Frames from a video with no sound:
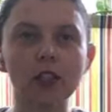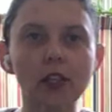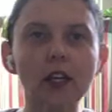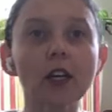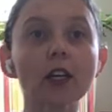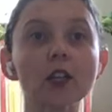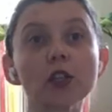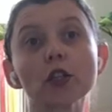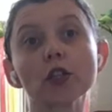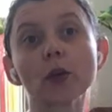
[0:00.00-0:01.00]
here
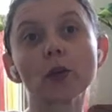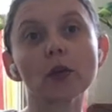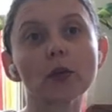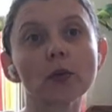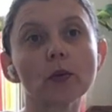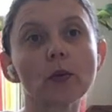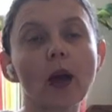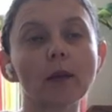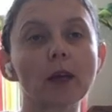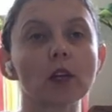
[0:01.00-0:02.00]
to show you how
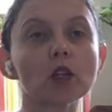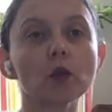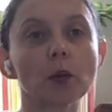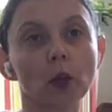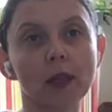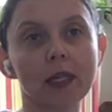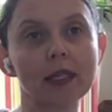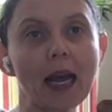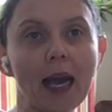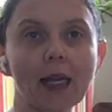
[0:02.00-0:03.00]
to make a super quick
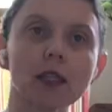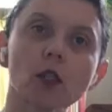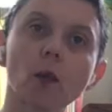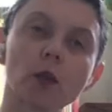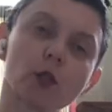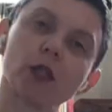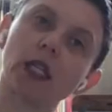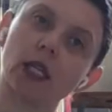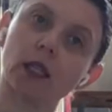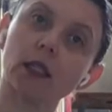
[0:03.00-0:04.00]
snack. It's almost
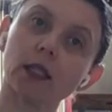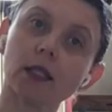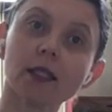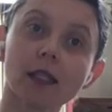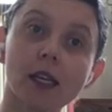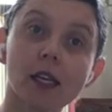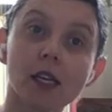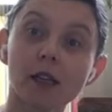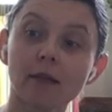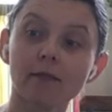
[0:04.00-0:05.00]
ridiculous.
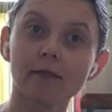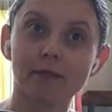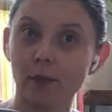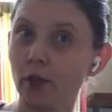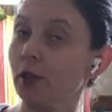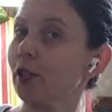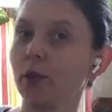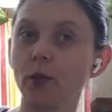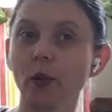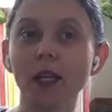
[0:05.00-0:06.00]
You
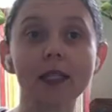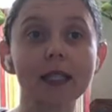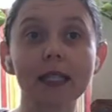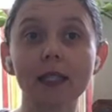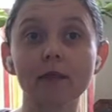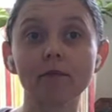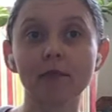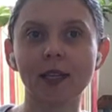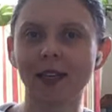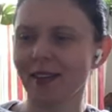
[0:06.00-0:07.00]
just wait and see.
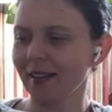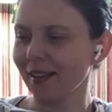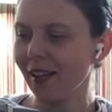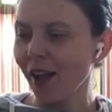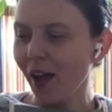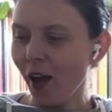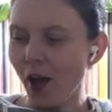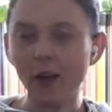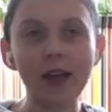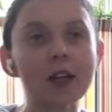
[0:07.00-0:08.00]

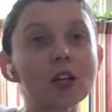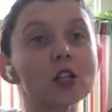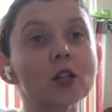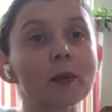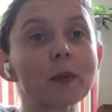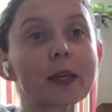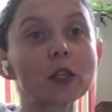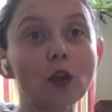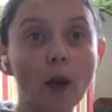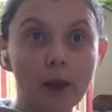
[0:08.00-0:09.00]
Okay, so I'm gonna make
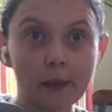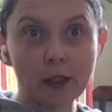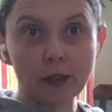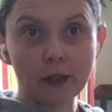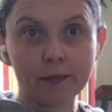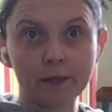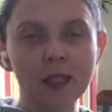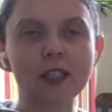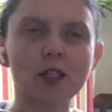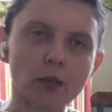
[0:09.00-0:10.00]
strawberry milk.
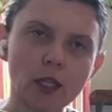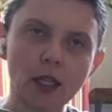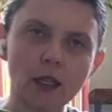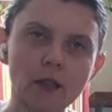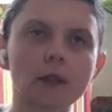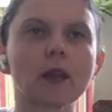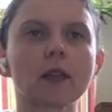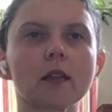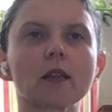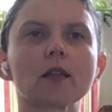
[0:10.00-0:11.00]
This is ridiculous
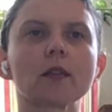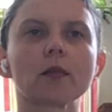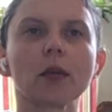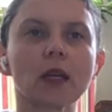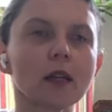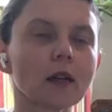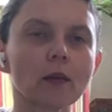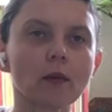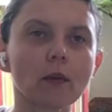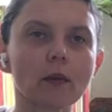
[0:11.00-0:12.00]
because
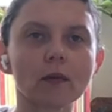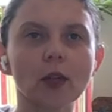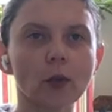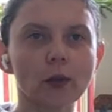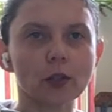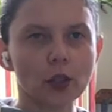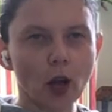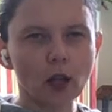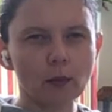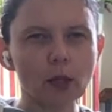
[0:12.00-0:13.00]
there's
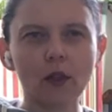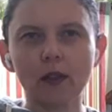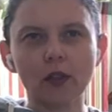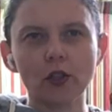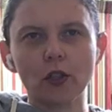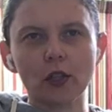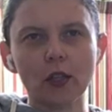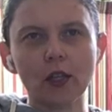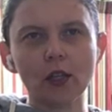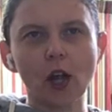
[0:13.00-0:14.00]
chocolate milk and that's just
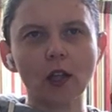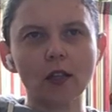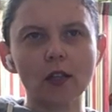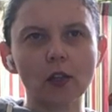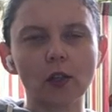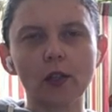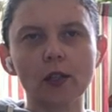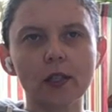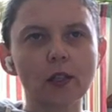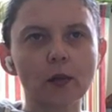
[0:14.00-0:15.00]
like chocolate
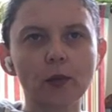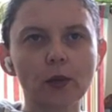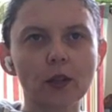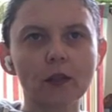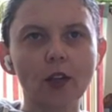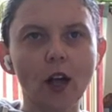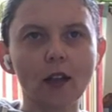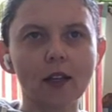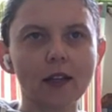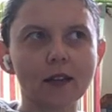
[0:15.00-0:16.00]
syrup or
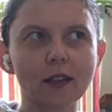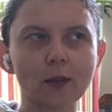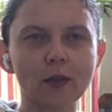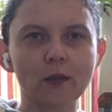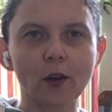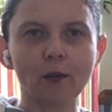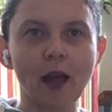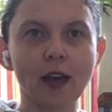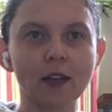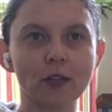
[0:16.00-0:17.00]
chocolate in a liquid form
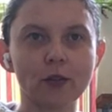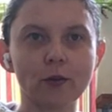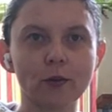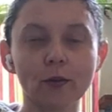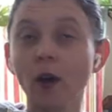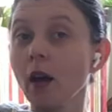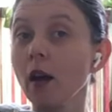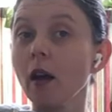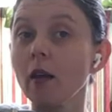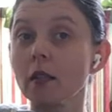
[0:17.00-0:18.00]
added to
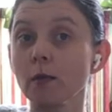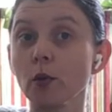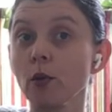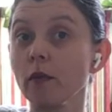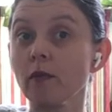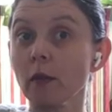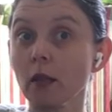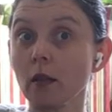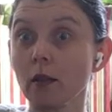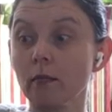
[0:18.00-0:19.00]
some sort of
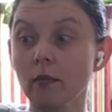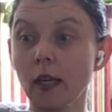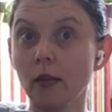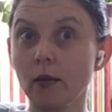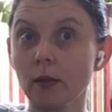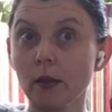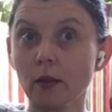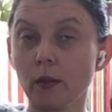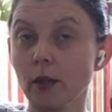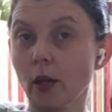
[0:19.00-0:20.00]
milk, cow's
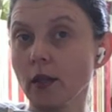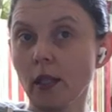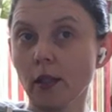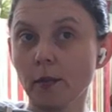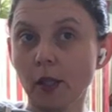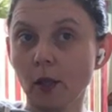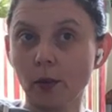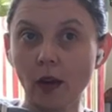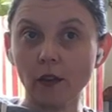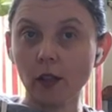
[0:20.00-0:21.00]
milk or non-dairy milk,
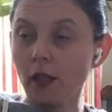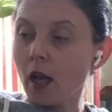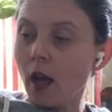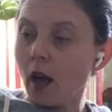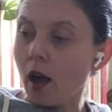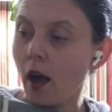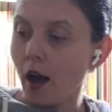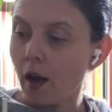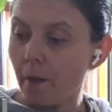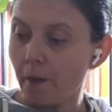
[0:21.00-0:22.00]
whatever.
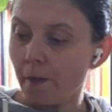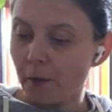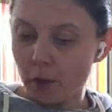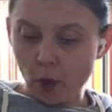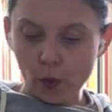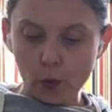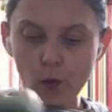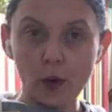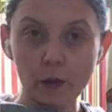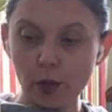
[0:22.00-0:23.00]
So
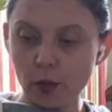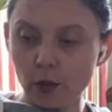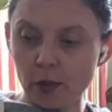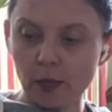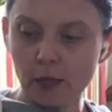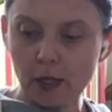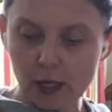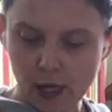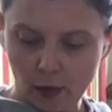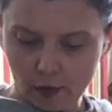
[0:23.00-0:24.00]
what I'm gonna do is I'm gonna
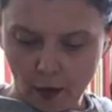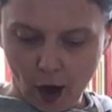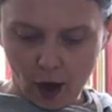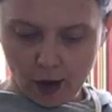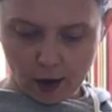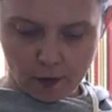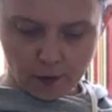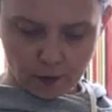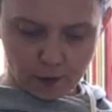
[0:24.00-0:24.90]
take five